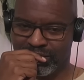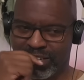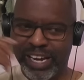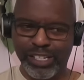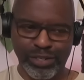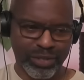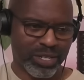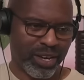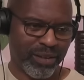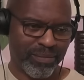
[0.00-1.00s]
extra
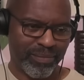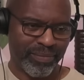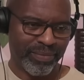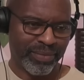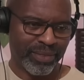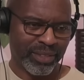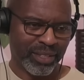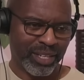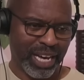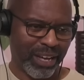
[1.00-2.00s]
time
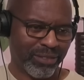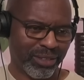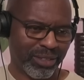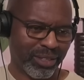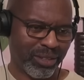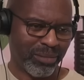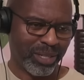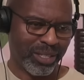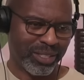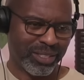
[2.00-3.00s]
after the 30
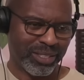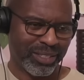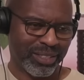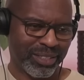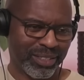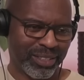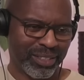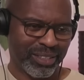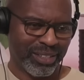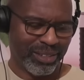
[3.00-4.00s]
minutes?
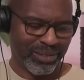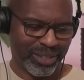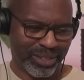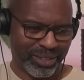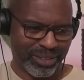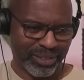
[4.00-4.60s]
I wonder.